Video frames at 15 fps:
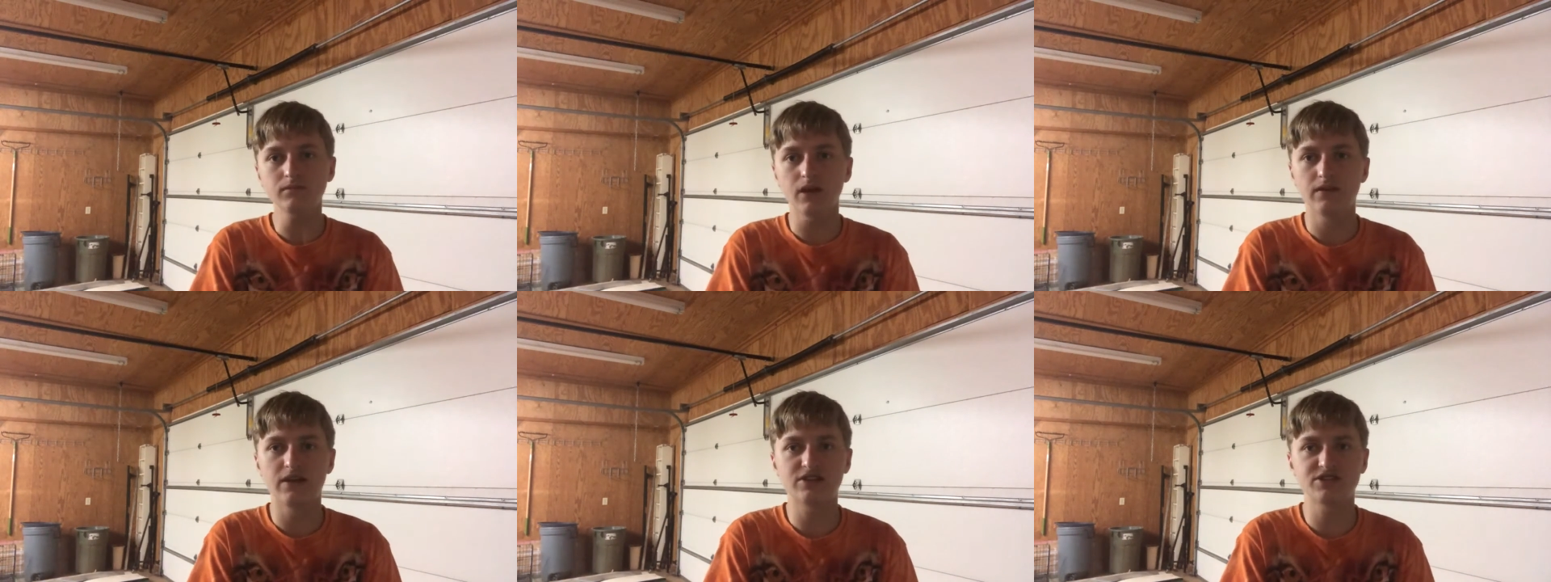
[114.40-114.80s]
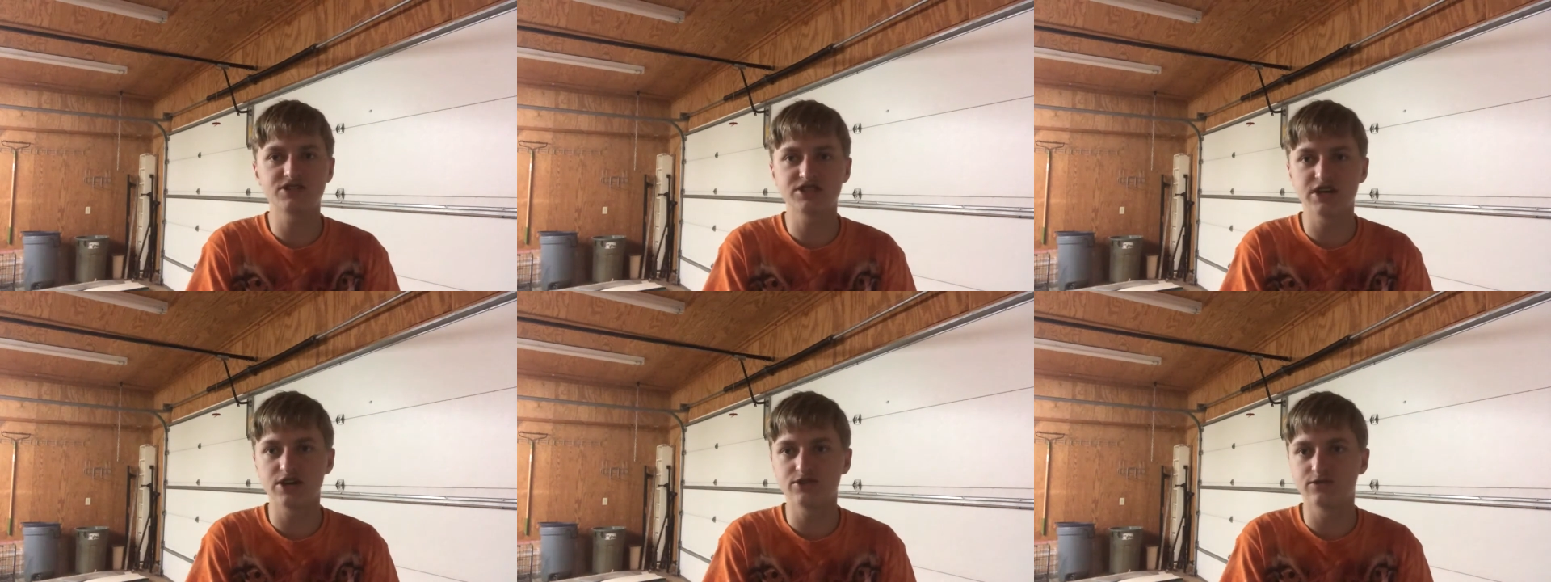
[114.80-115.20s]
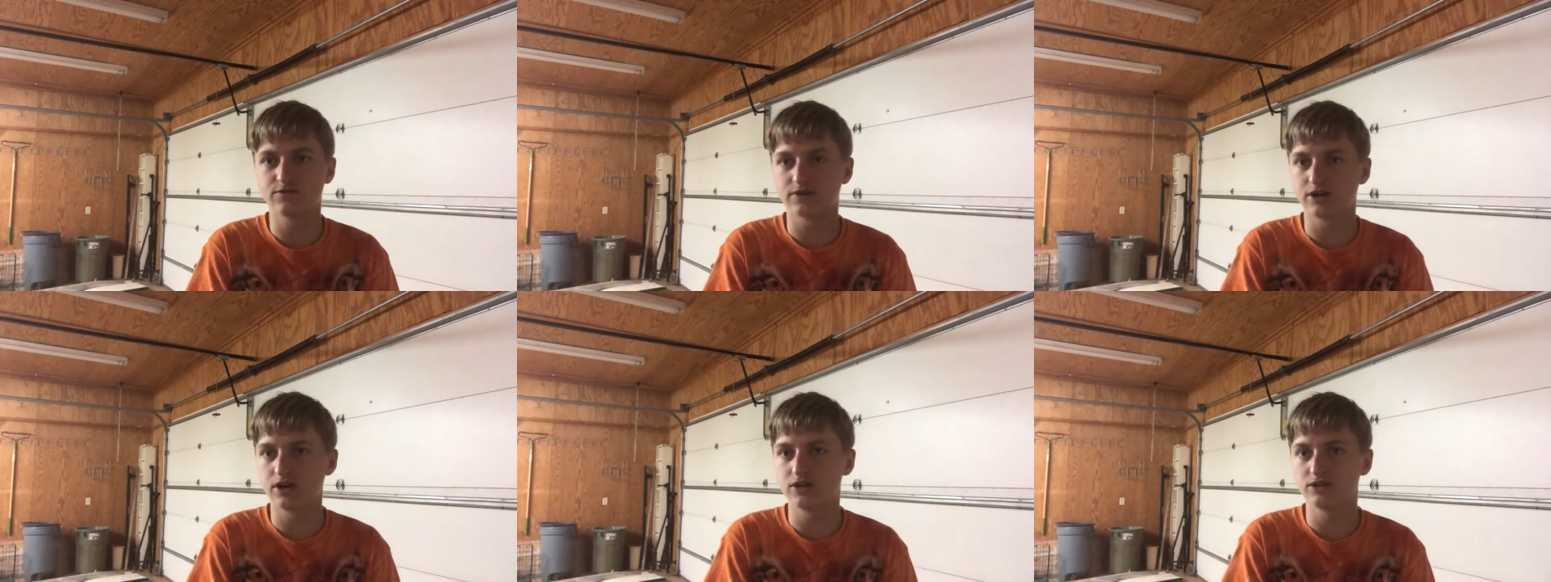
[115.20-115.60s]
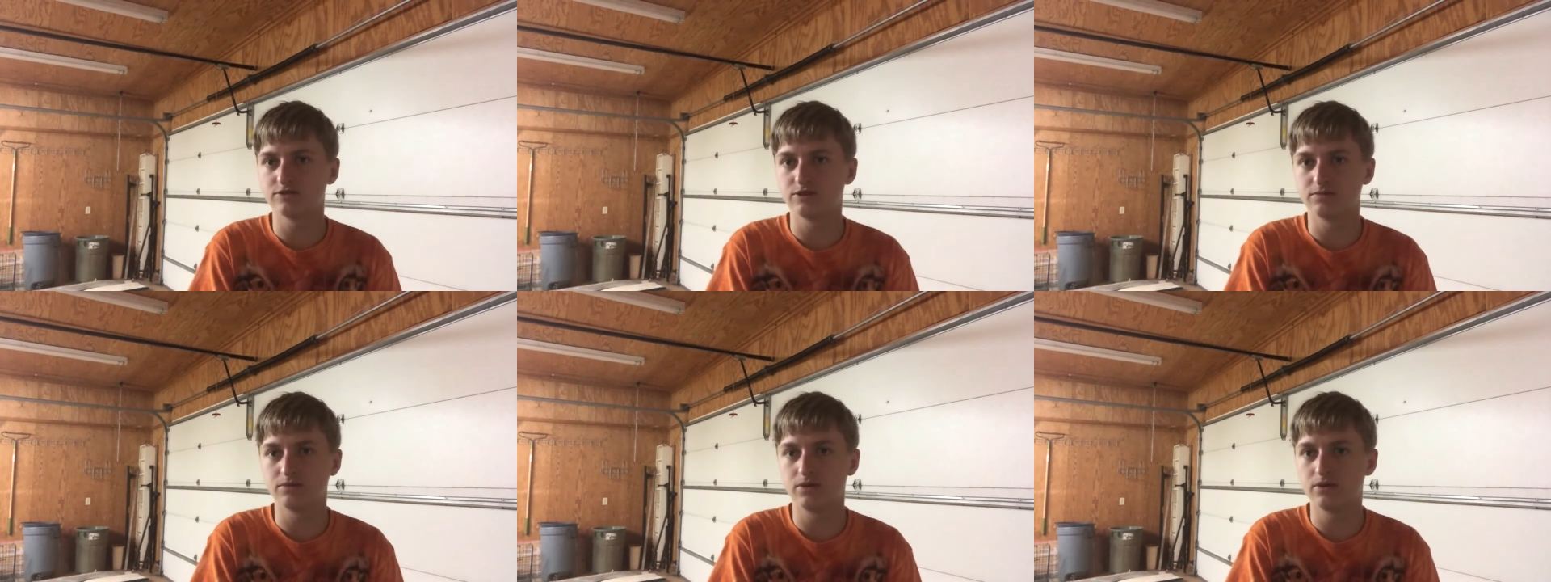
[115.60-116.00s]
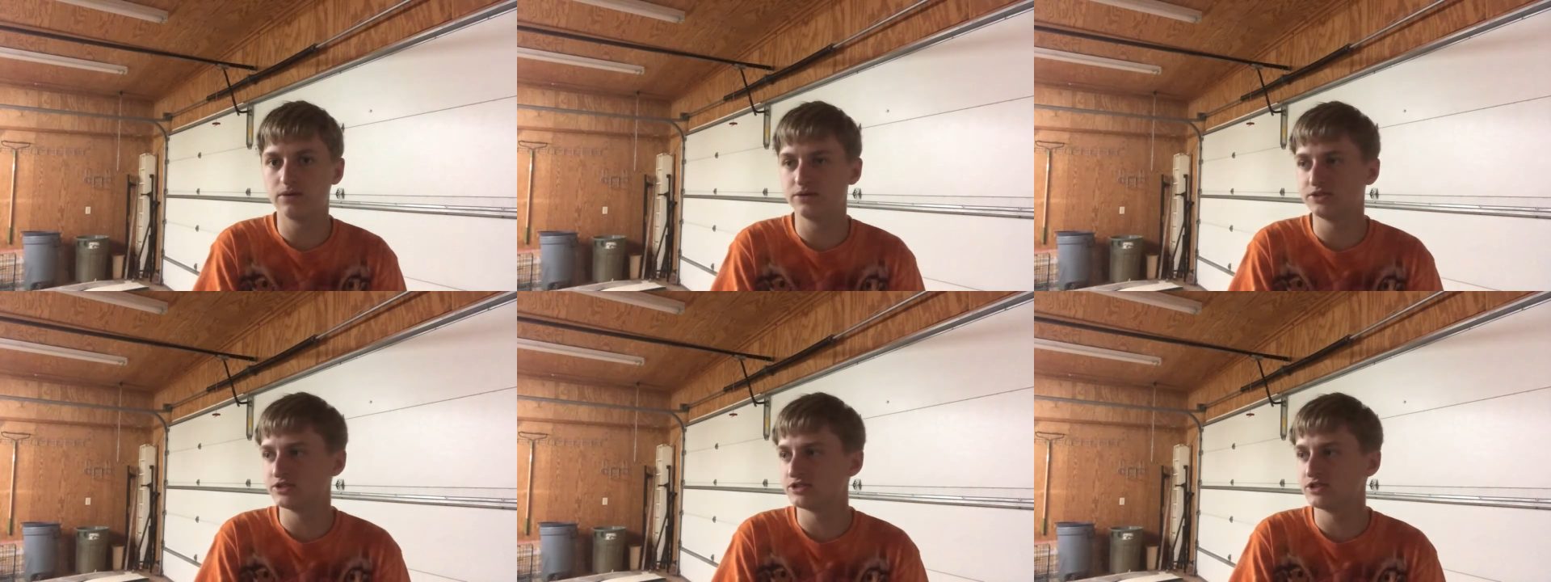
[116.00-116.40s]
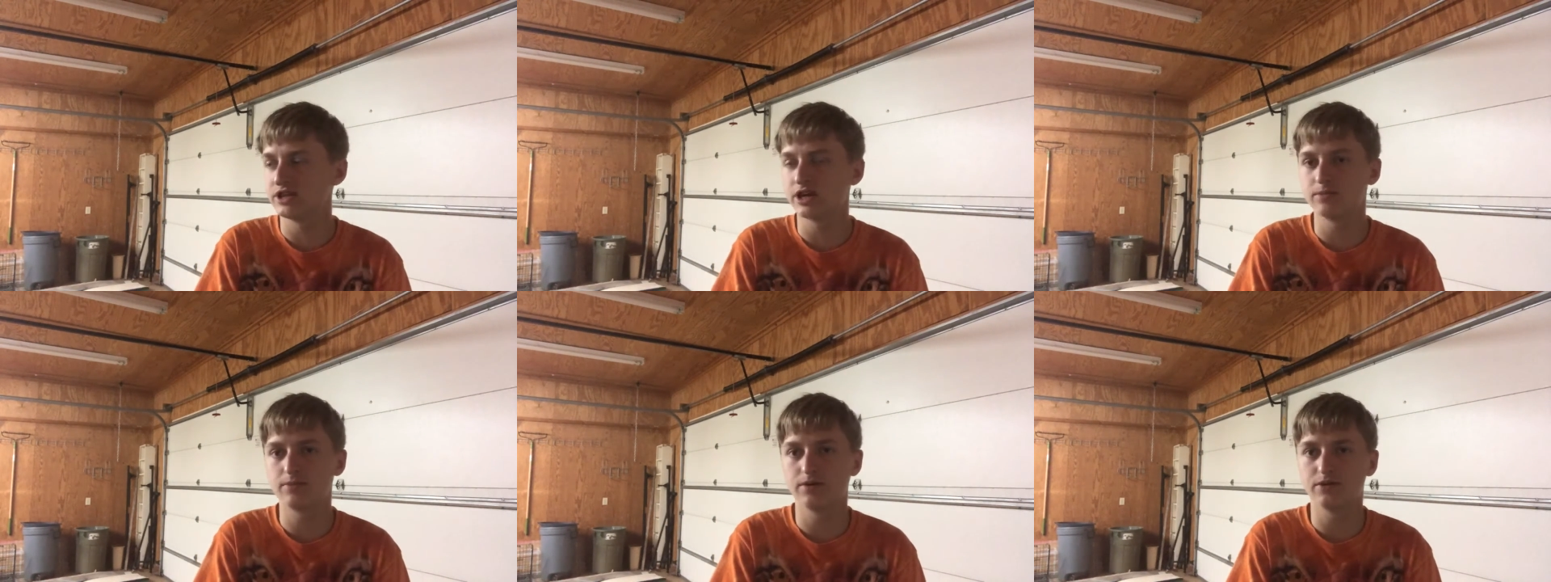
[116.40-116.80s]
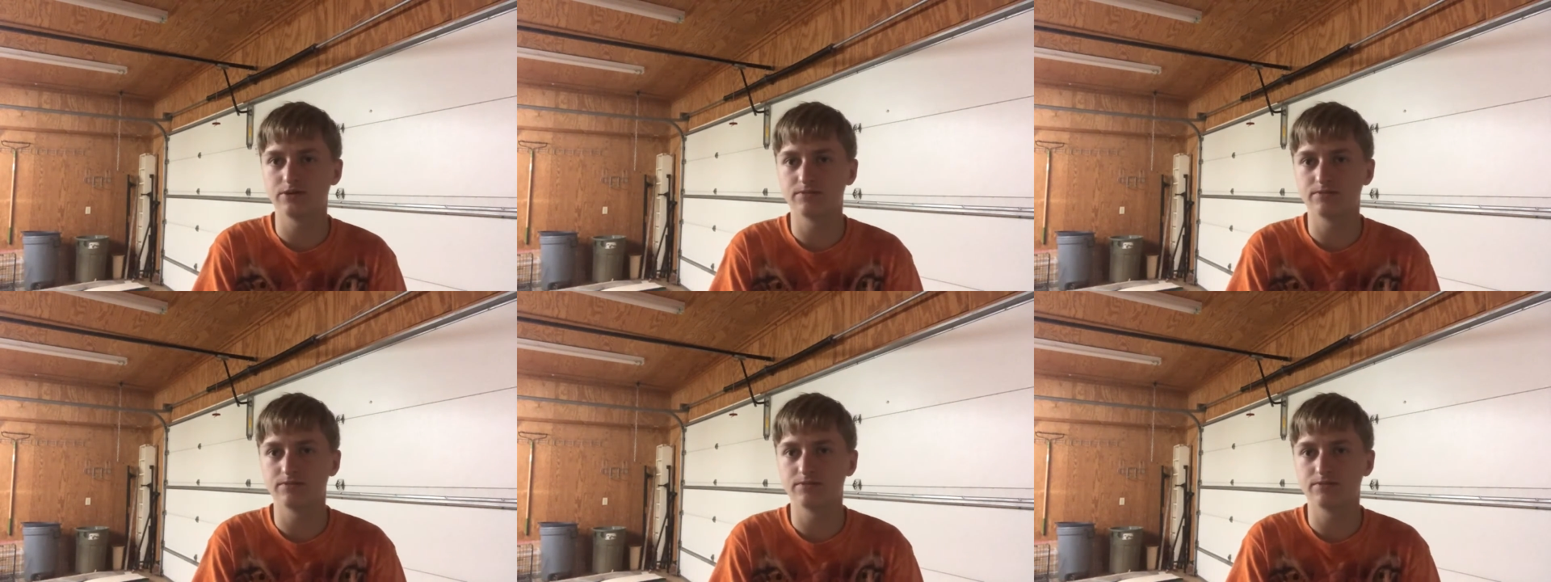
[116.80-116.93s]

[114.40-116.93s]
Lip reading: that's the schedule for college football, and just thinking about